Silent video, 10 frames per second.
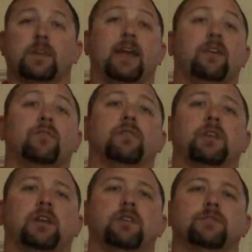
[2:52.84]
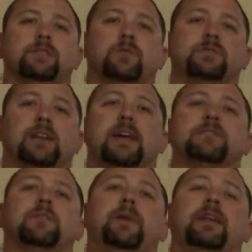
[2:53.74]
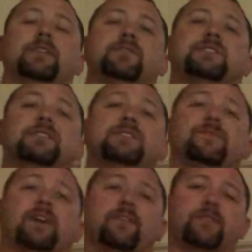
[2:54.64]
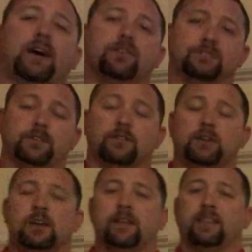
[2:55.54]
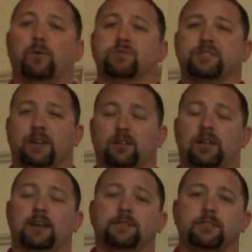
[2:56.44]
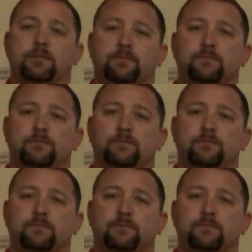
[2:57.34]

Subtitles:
And over the years, there was an estimated 65,000 that was sterilized.